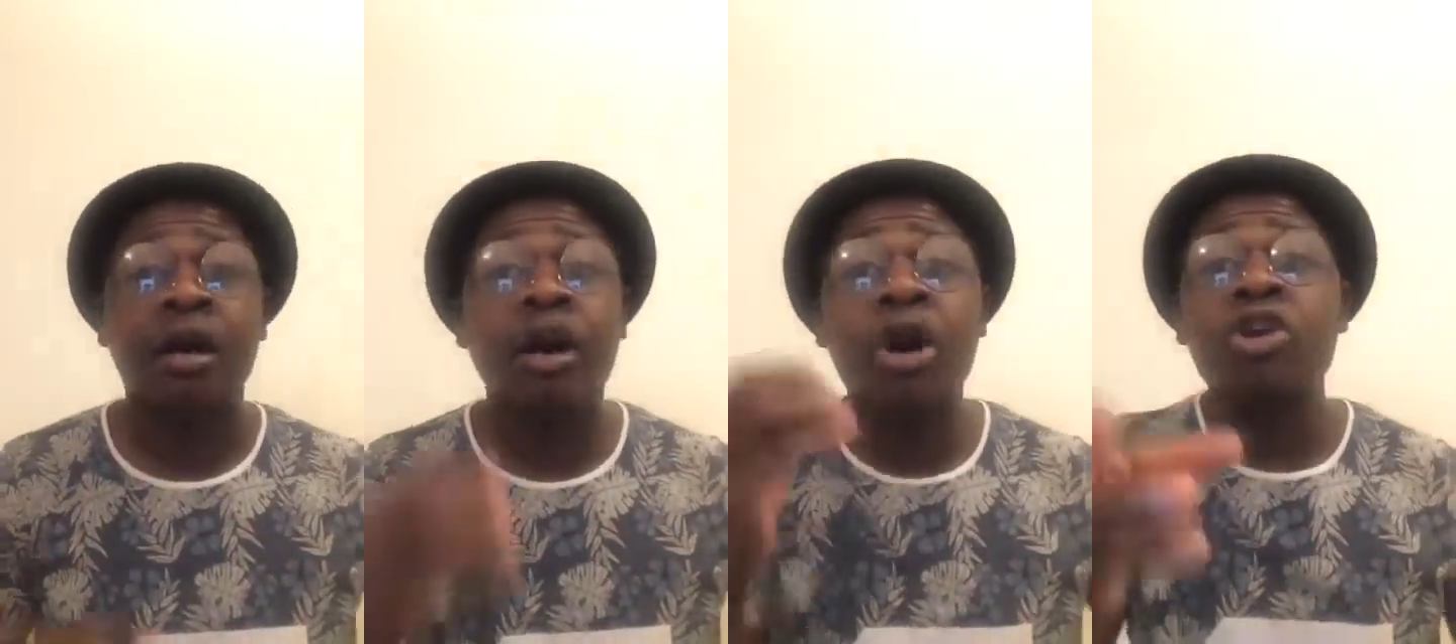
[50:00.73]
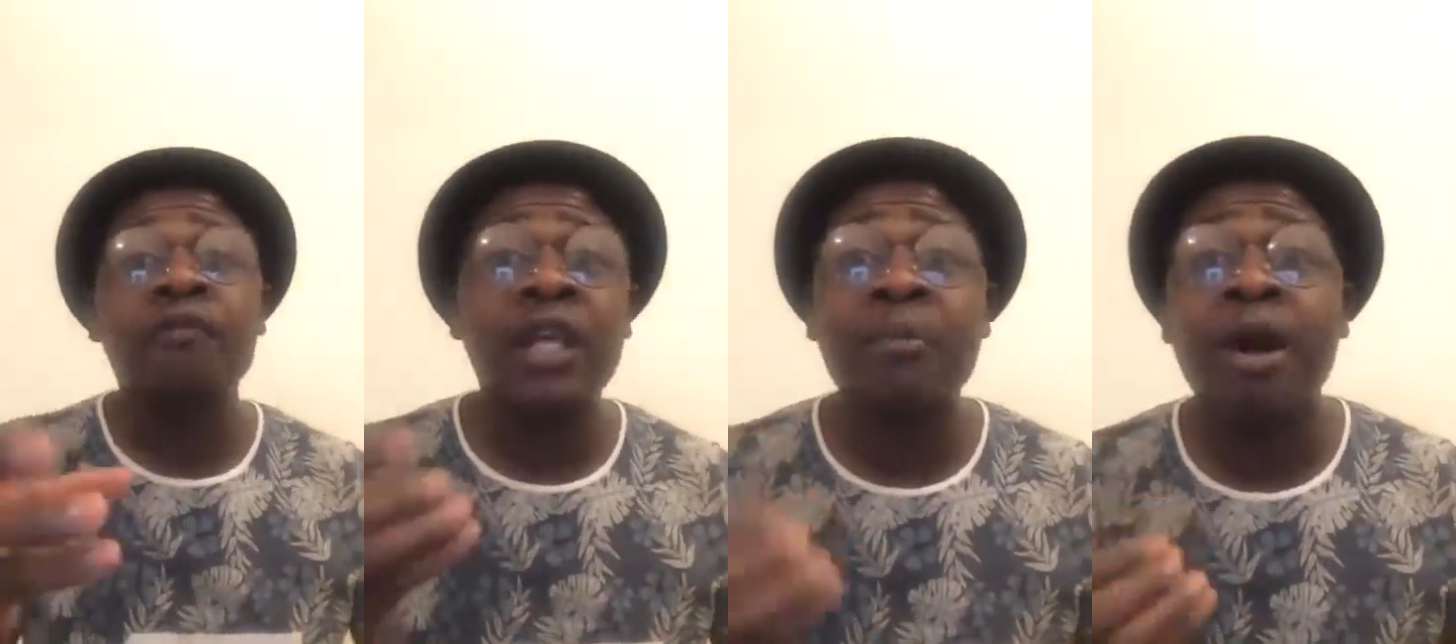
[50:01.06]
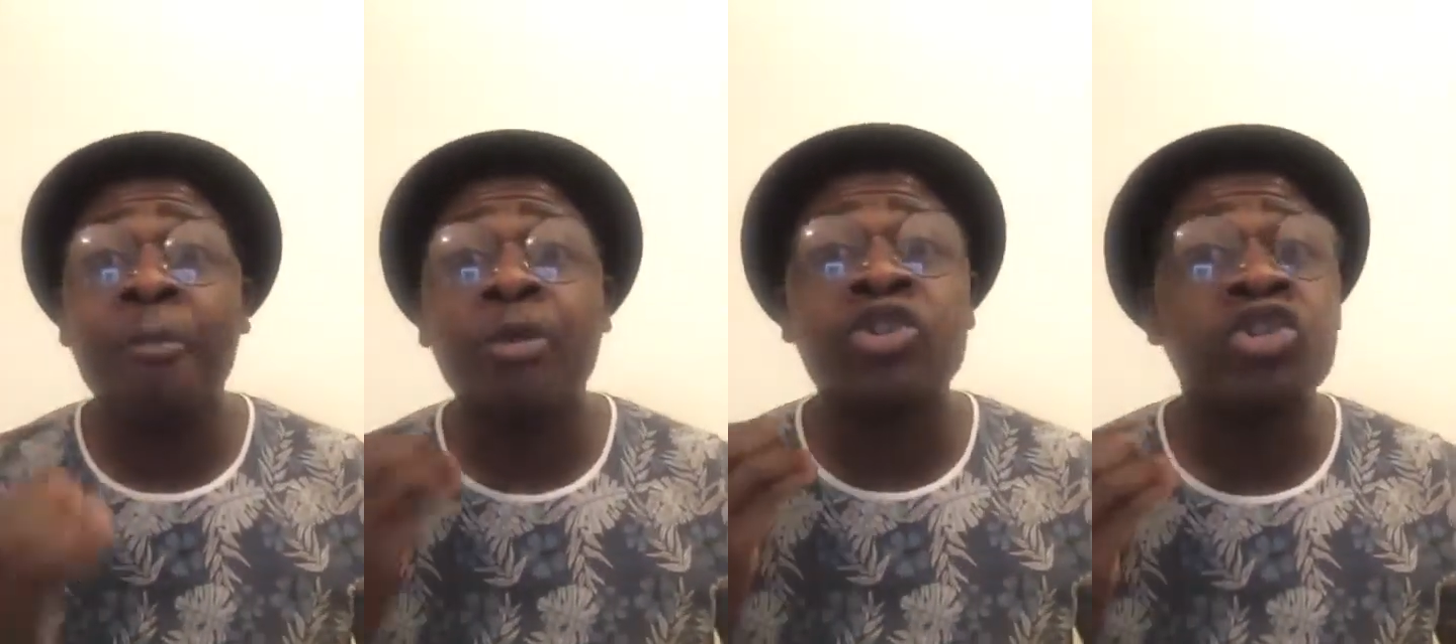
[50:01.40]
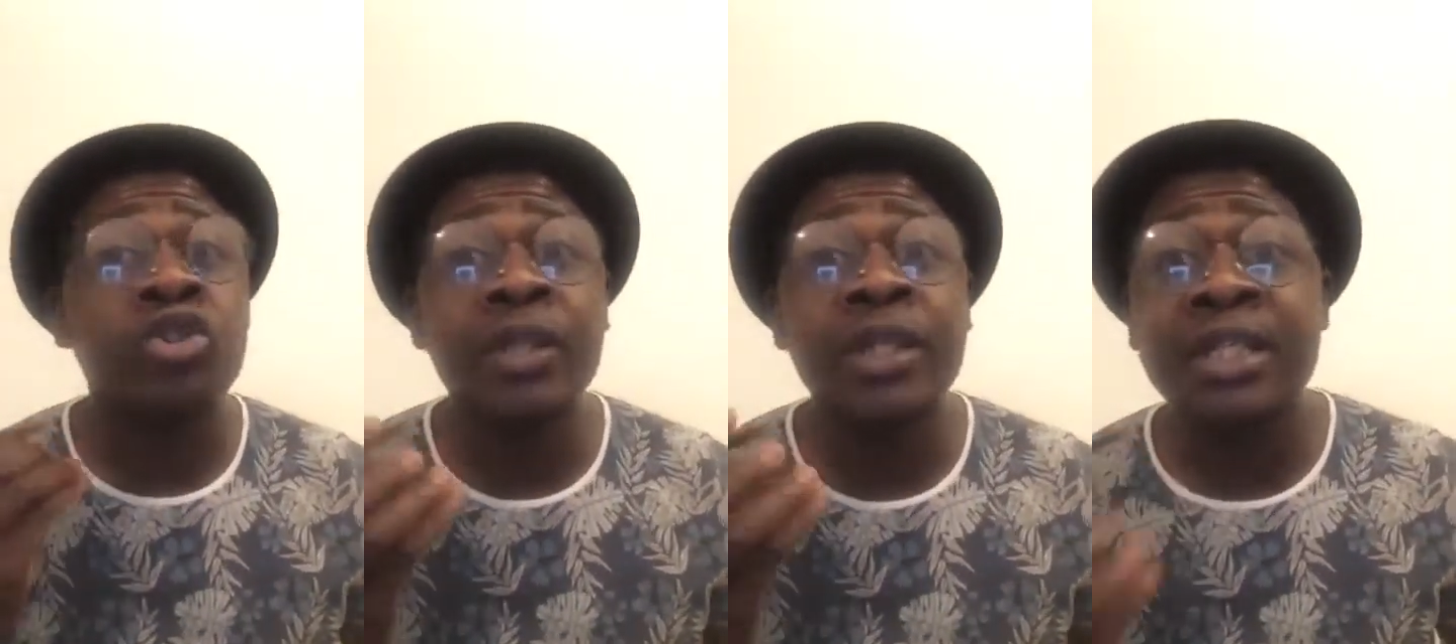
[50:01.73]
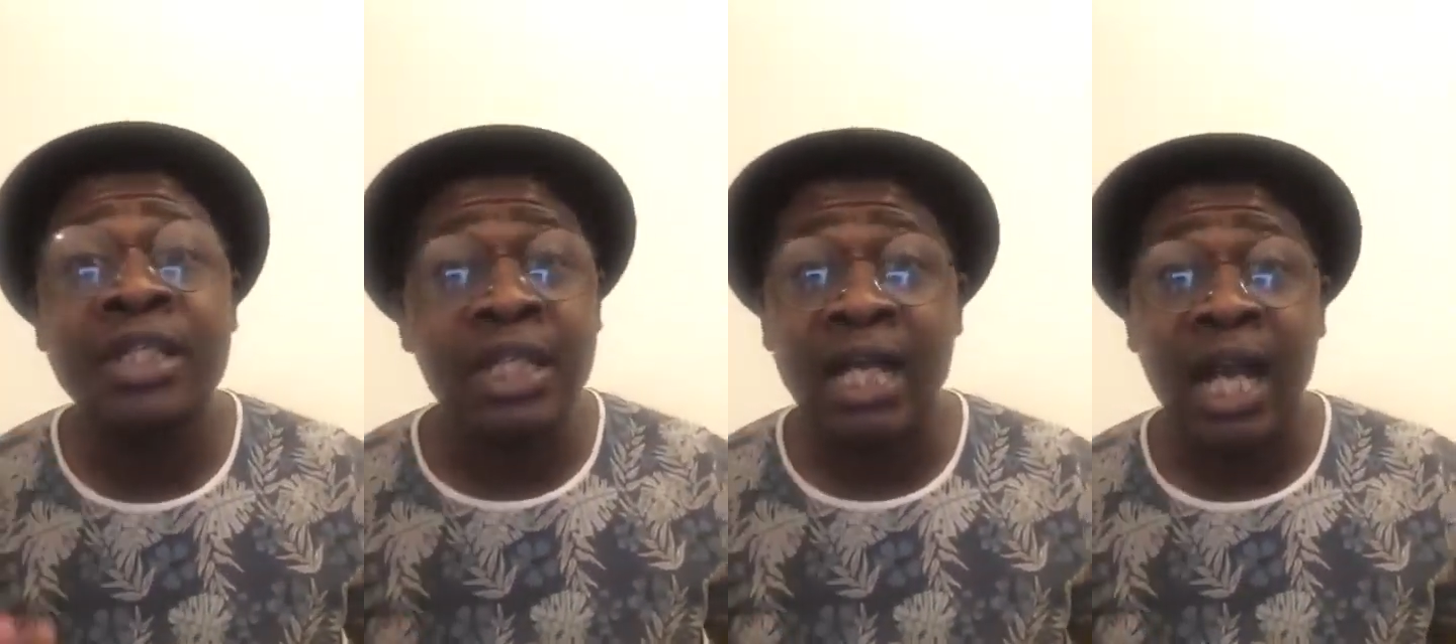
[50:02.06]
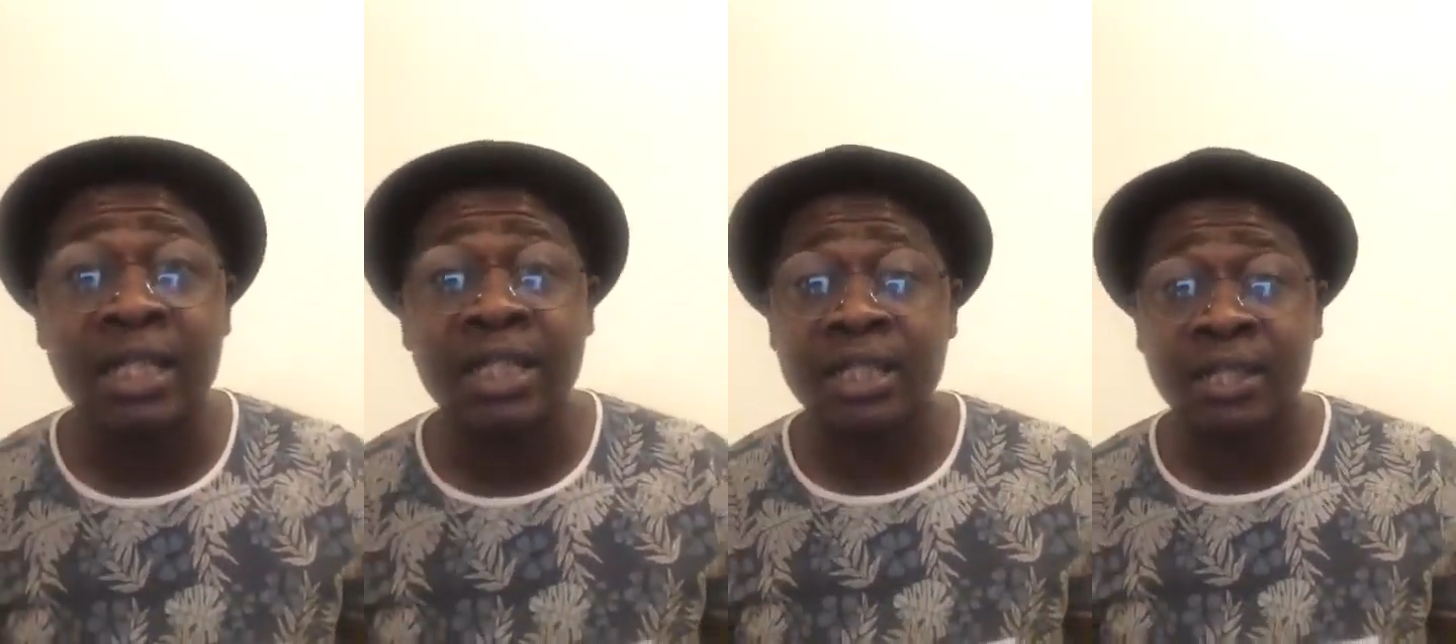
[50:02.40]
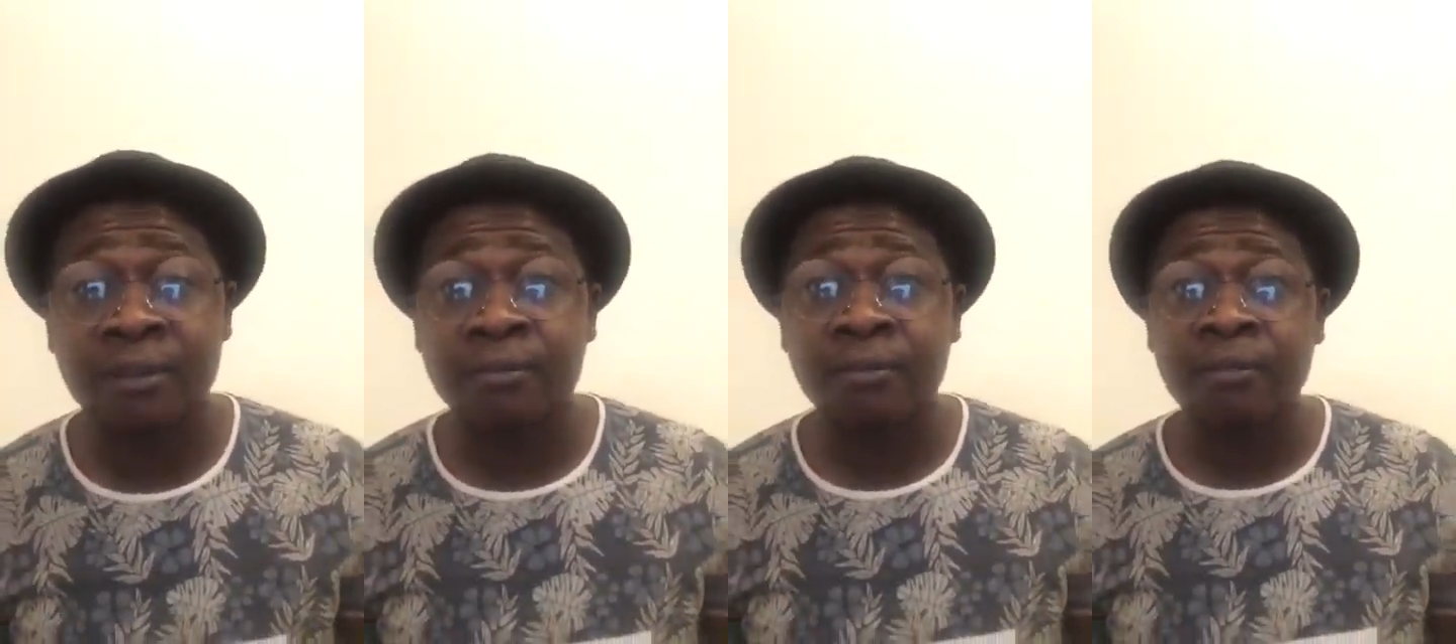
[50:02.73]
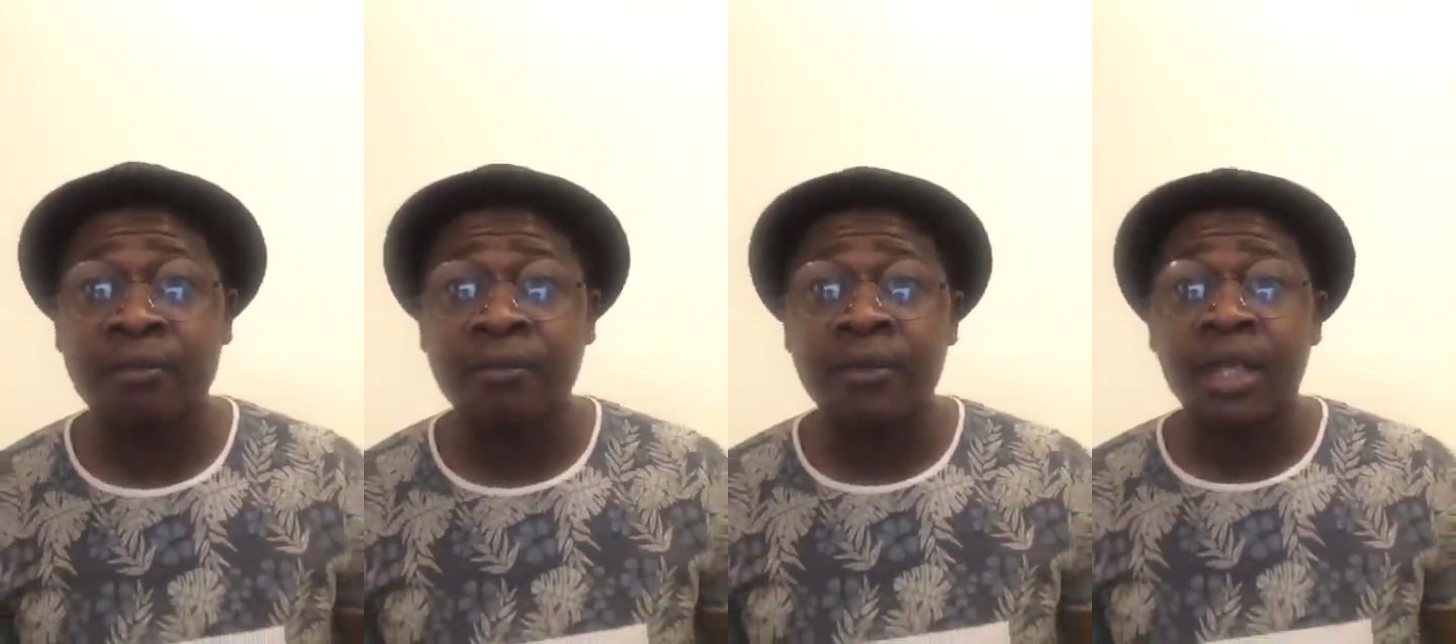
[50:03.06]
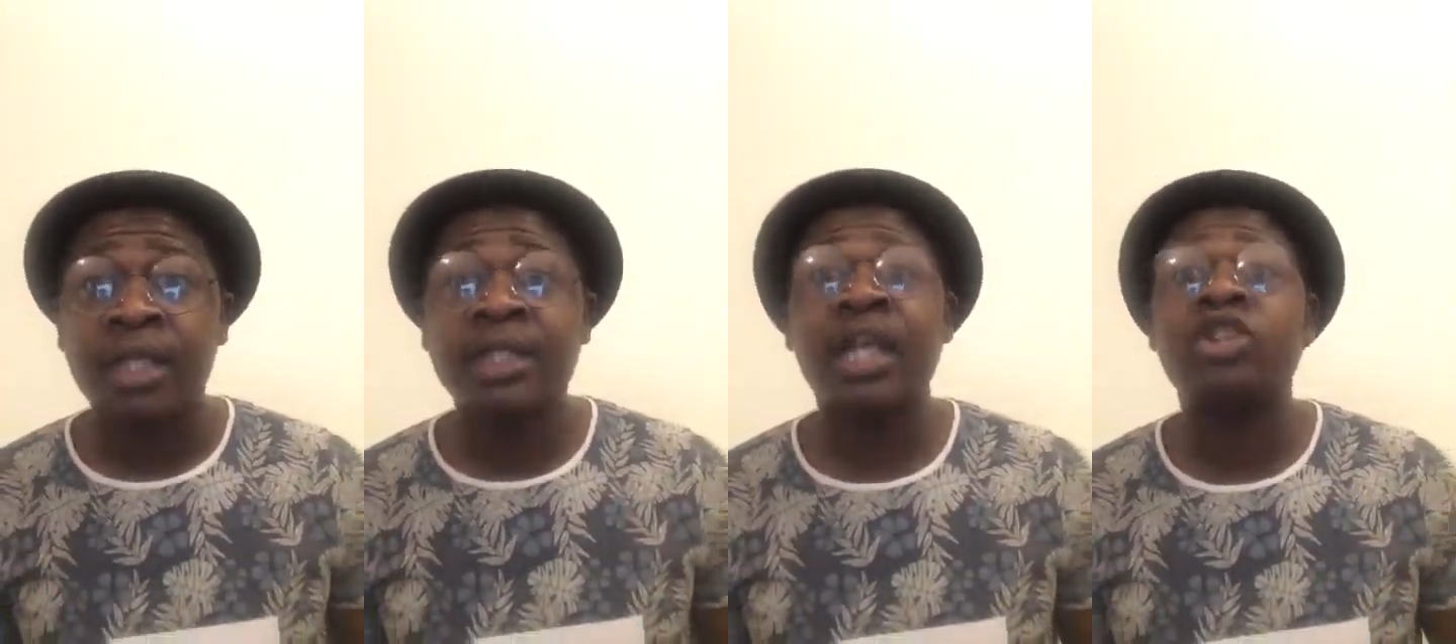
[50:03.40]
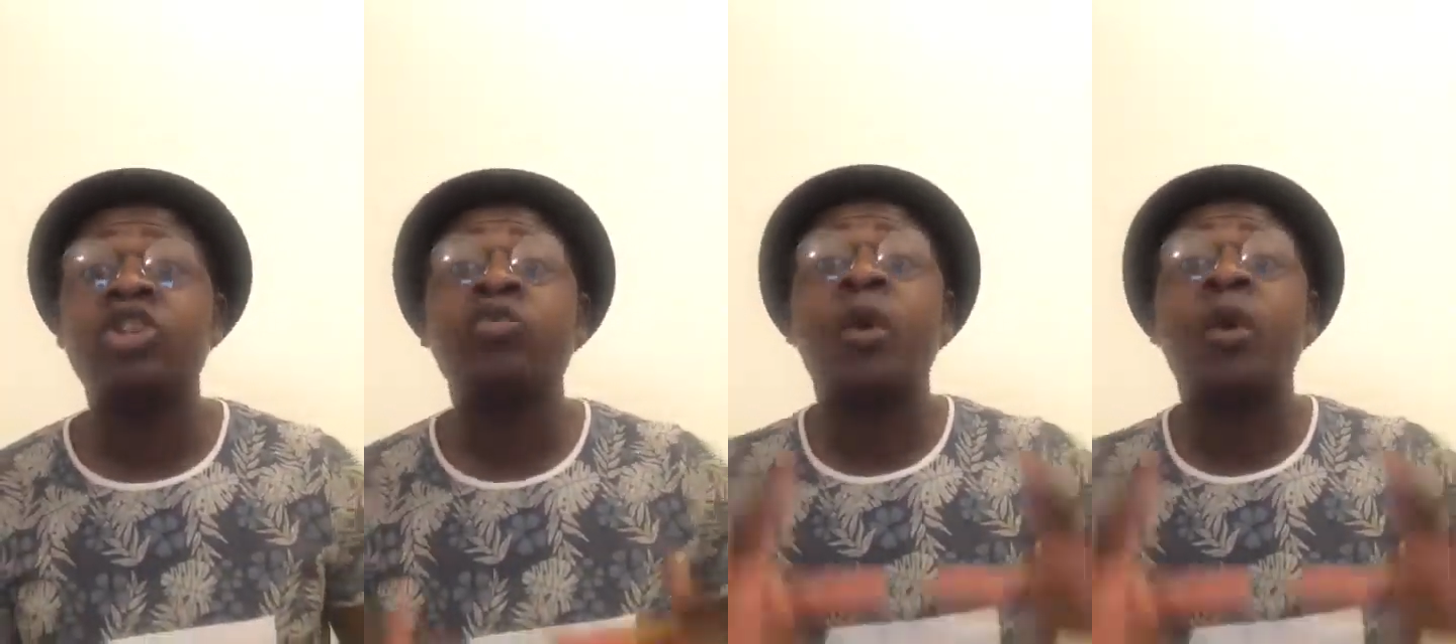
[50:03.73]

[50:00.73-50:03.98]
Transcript: All of them are opportunity seekers. They just